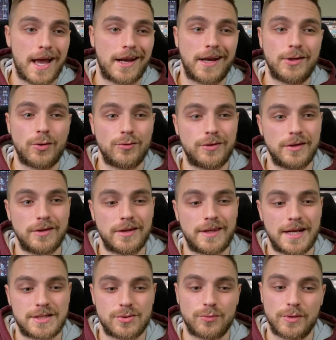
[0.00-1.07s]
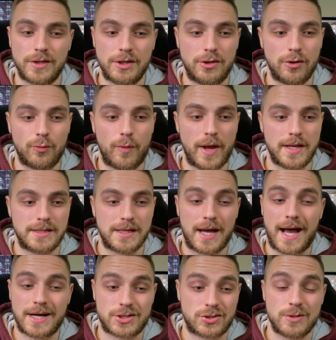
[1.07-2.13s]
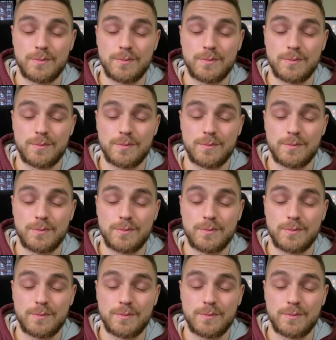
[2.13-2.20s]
And I don't think that that's a really good way to actually